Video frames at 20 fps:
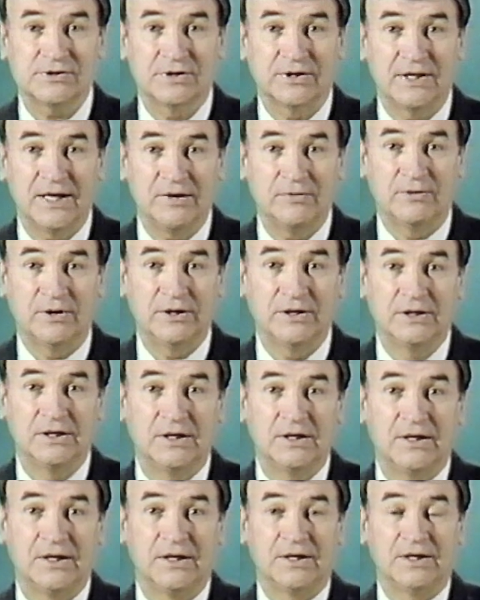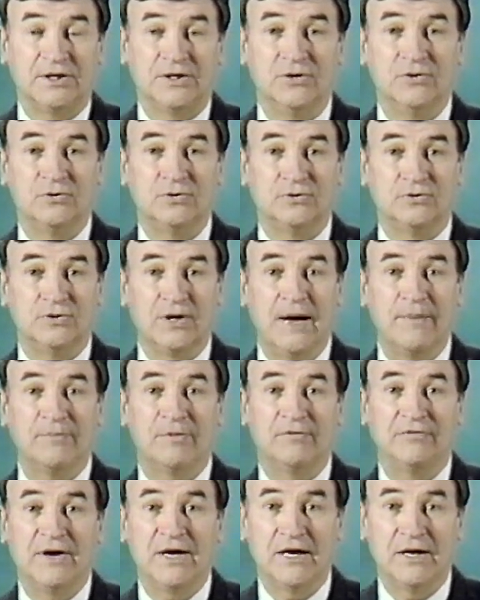that one. You drop
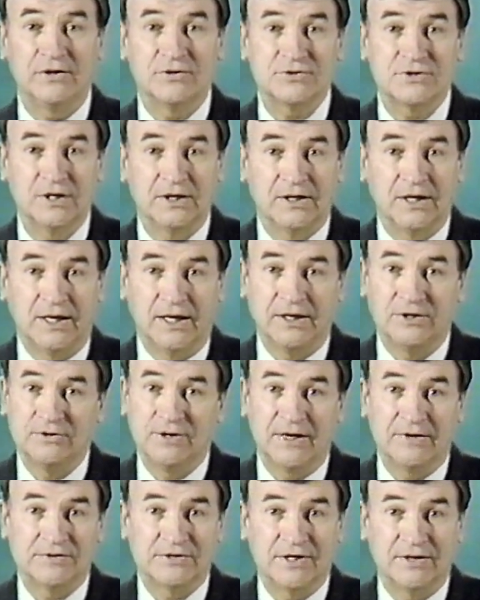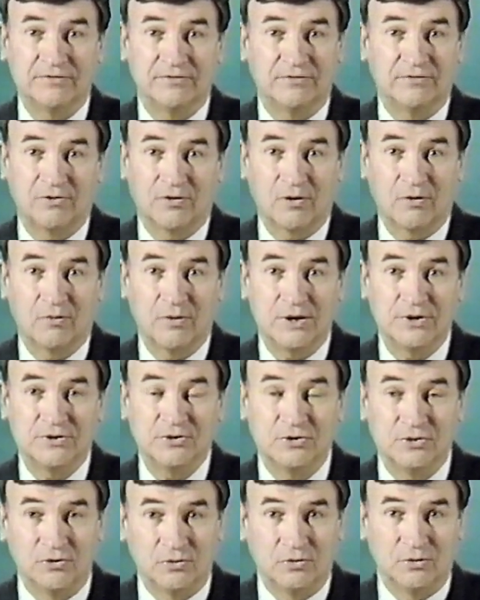the vowels and you have
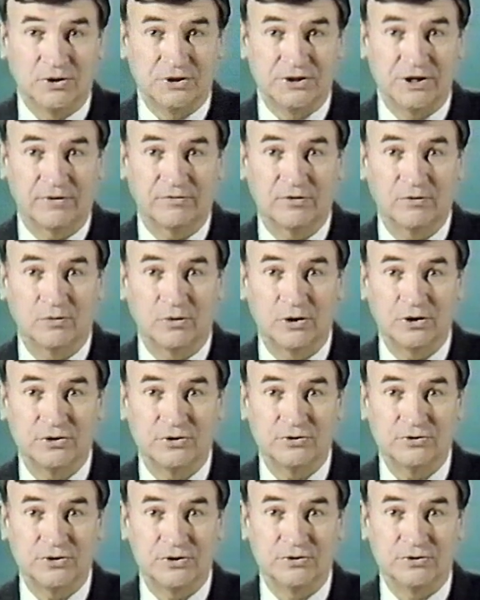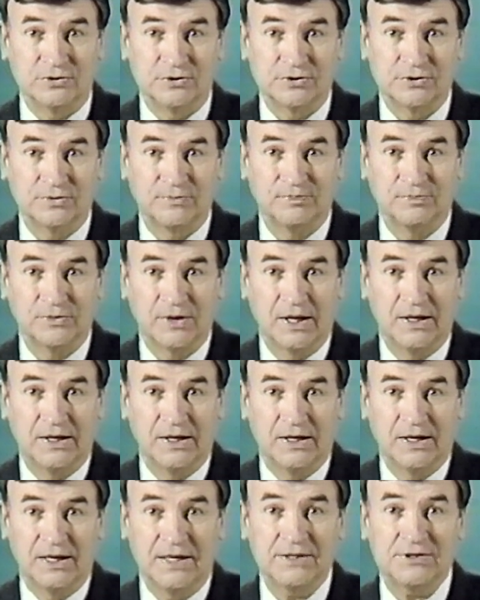7412, whichever word you used.
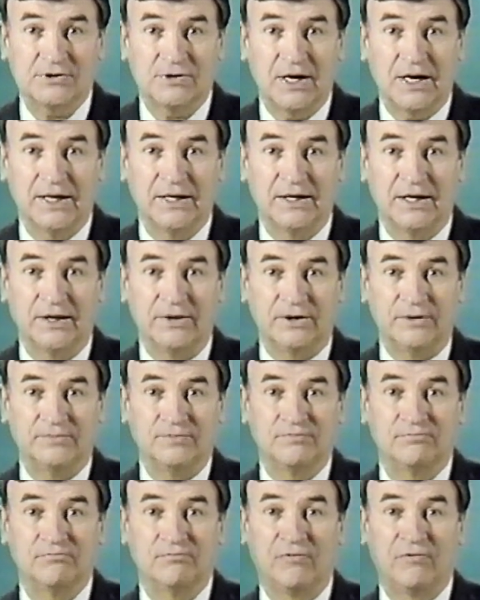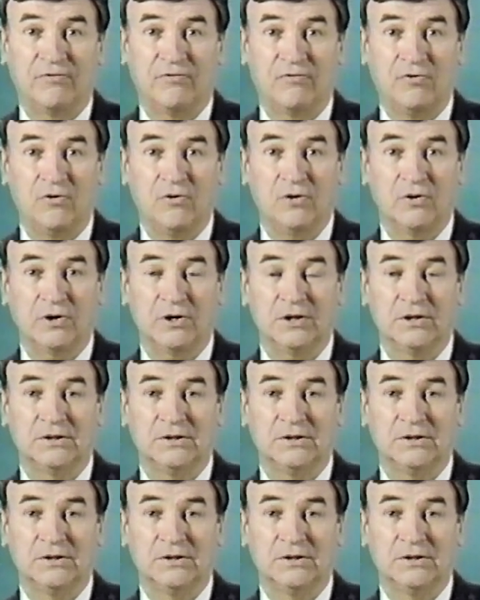Let's try another. 4